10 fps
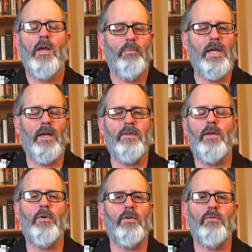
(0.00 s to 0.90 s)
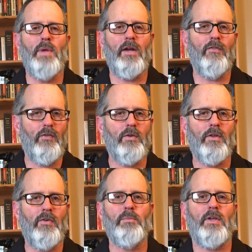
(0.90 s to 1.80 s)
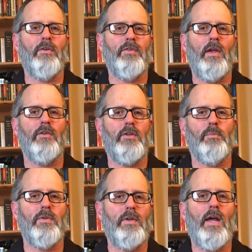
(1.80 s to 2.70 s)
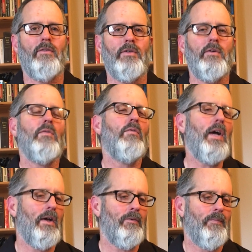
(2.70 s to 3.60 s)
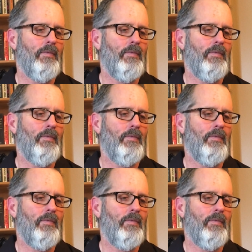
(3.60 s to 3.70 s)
because he would just make a fool of himself saying stupid stuff. Well,